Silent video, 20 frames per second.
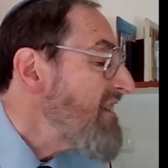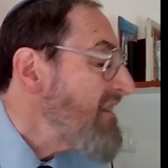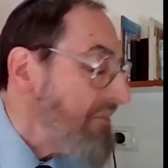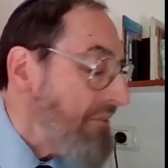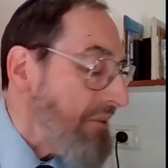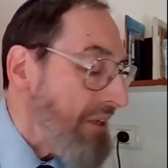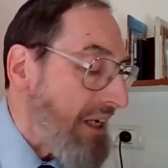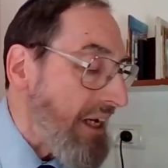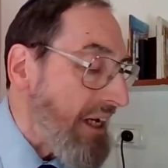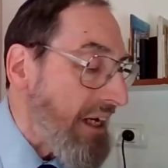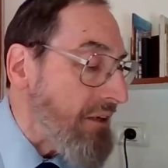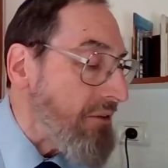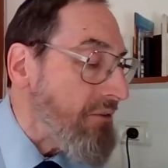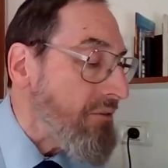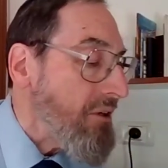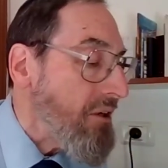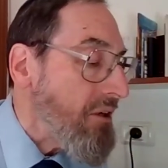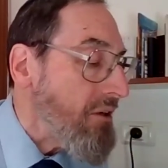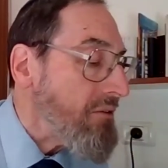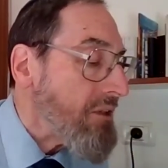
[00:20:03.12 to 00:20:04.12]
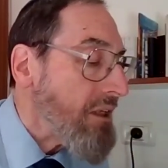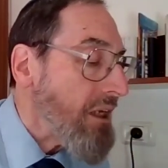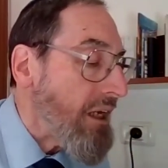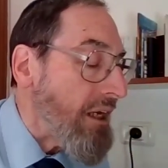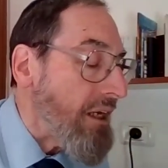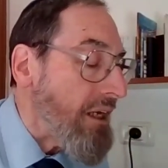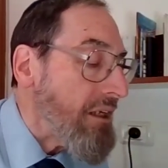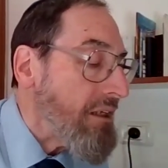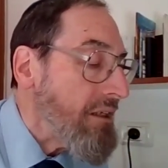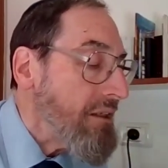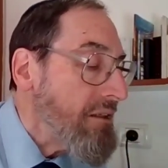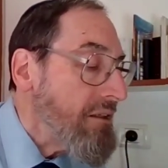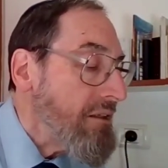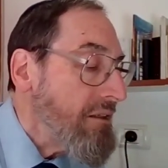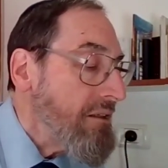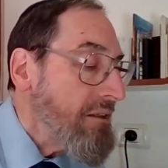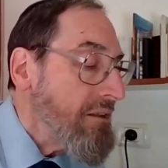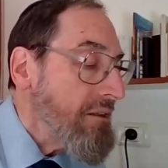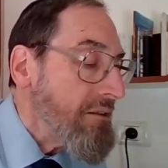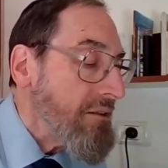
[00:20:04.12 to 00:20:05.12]
Wow. Okay.
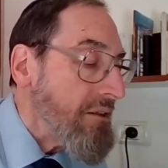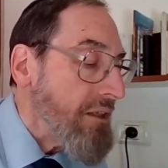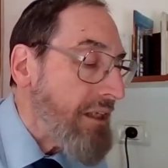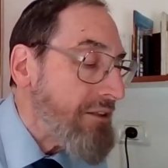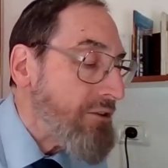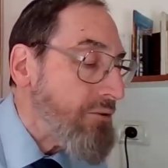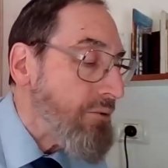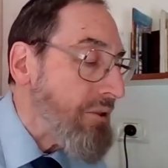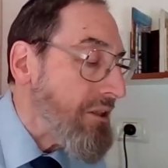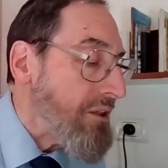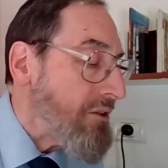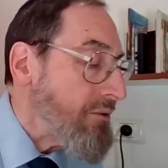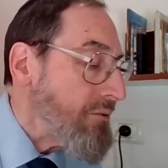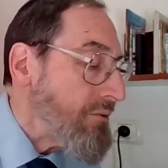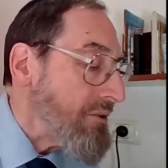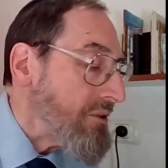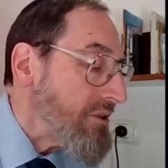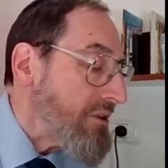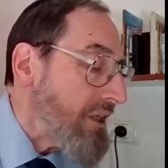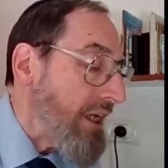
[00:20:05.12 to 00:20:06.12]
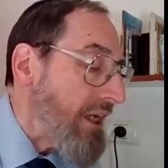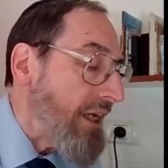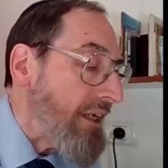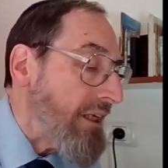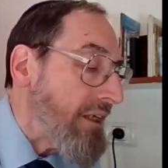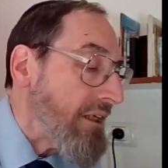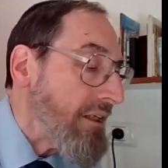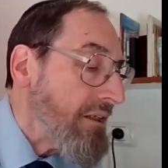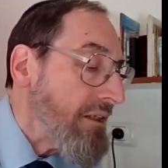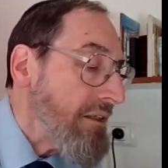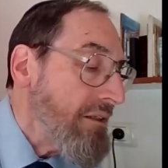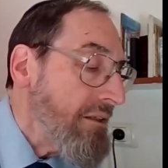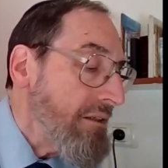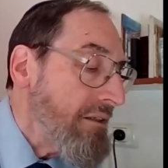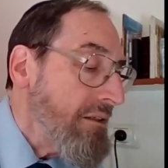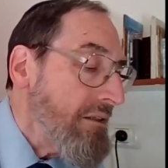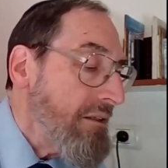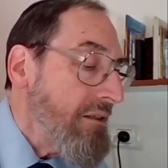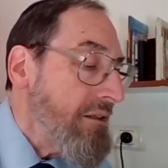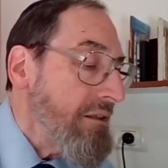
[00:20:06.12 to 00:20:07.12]
That's what you were saying.
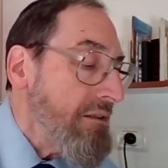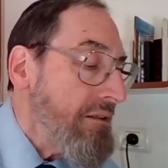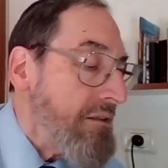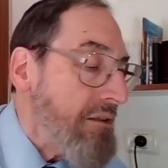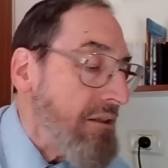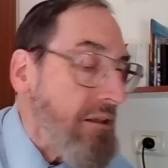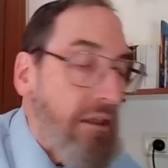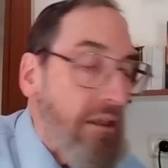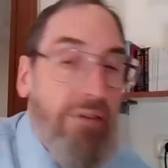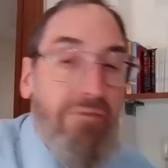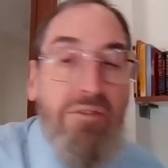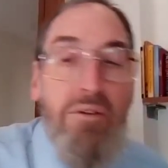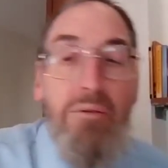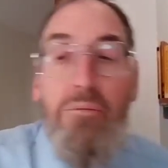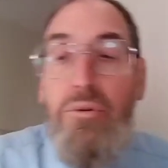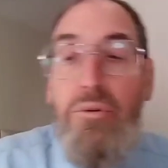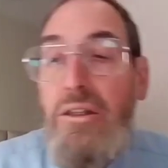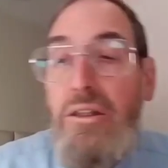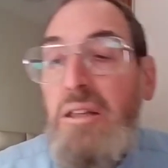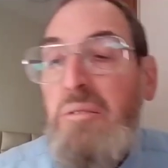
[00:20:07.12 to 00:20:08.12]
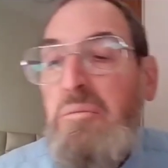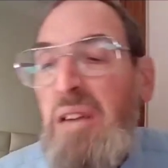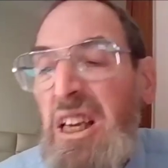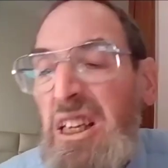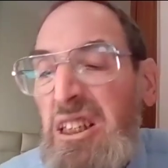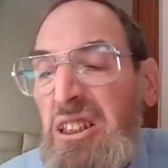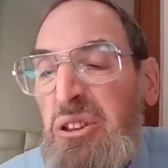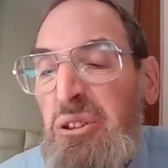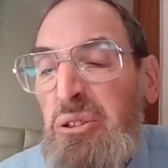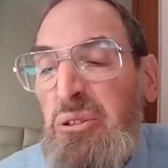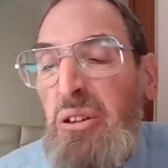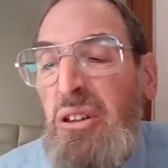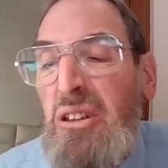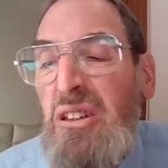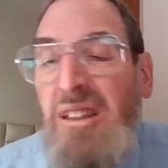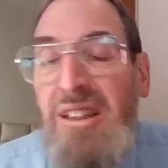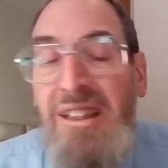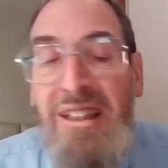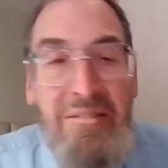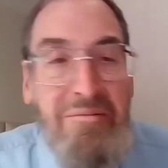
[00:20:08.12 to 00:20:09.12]
And you have to really make sure.
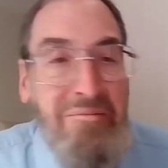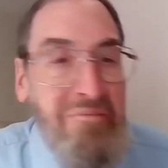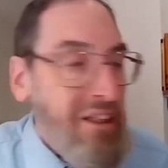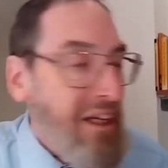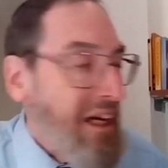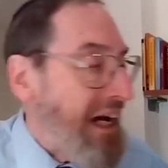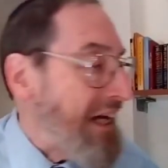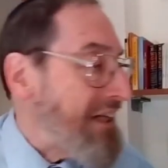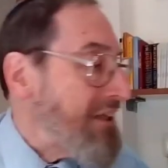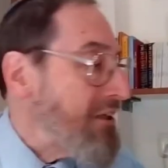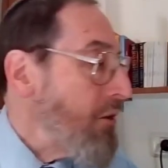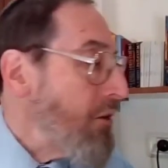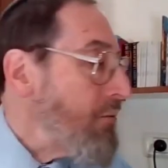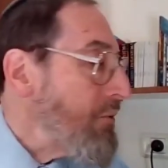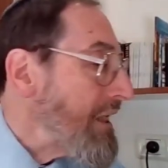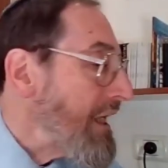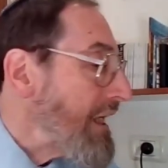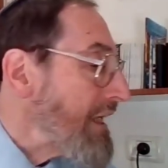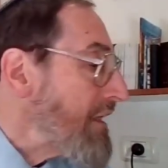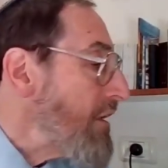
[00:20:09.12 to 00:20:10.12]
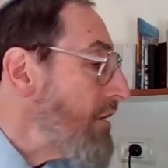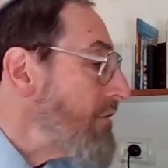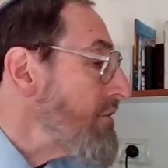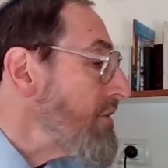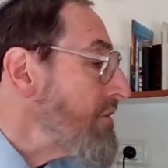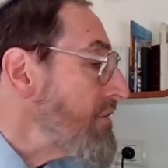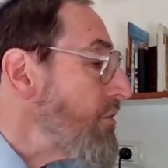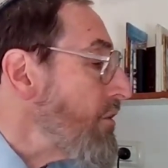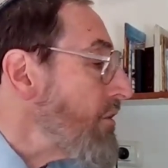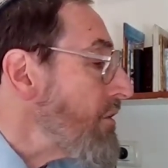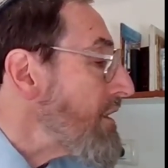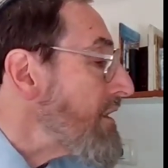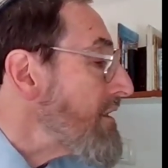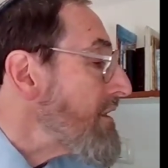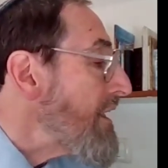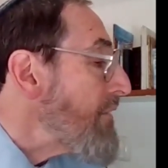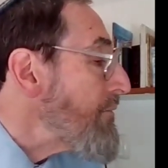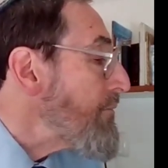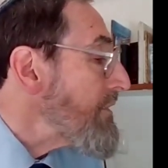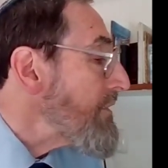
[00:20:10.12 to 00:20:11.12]
I know when I go to duchen,
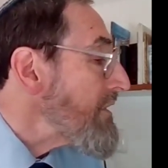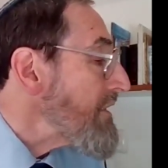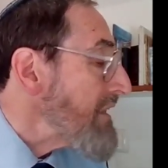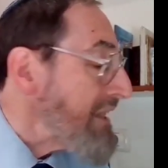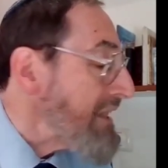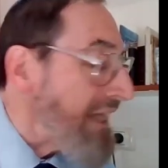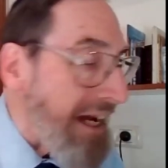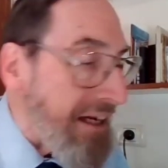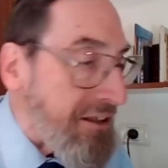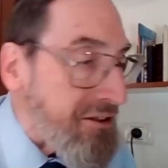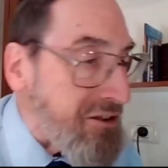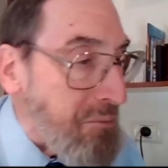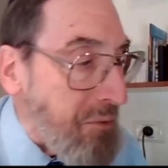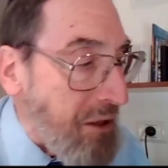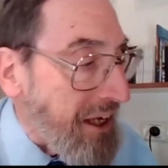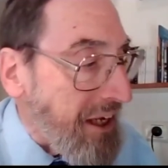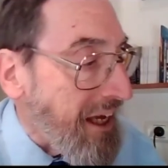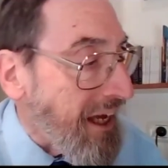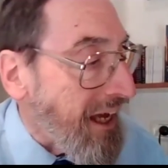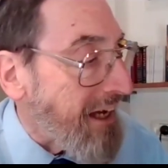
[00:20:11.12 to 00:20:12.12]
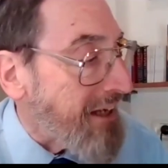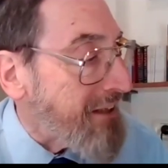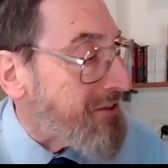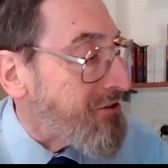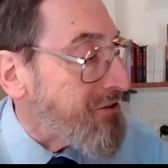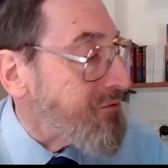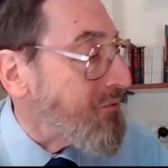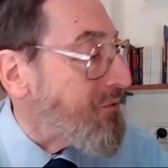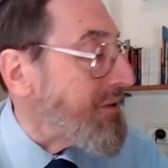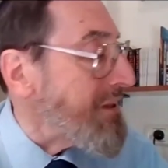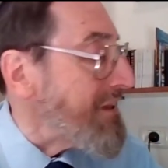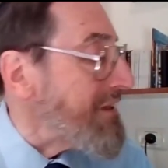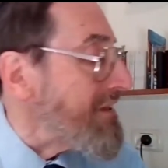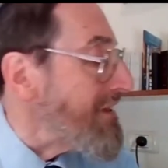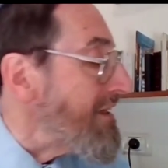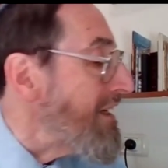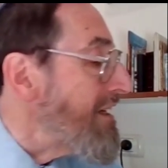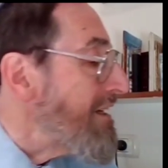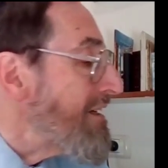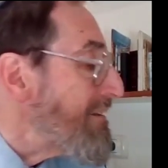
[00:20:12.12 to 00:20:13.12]
they really douse my hands
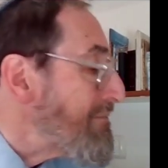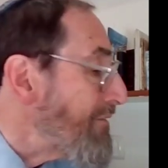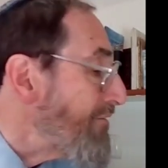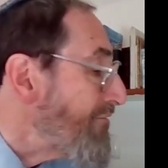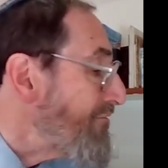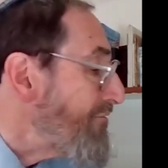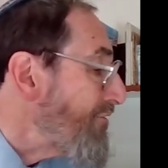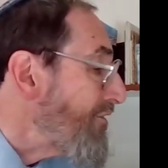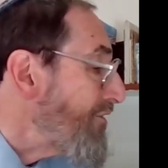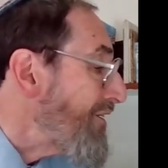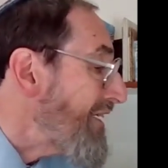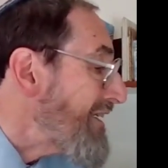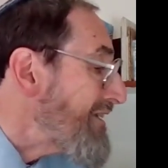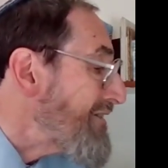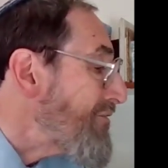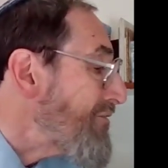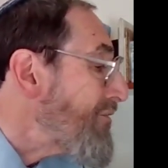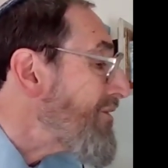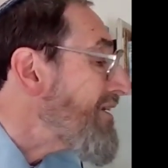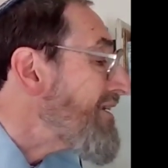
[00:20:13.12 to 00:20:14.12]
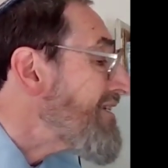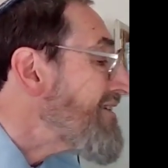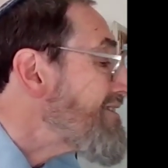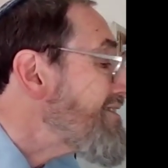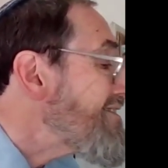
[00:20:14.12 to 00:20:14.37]
when before I duchen.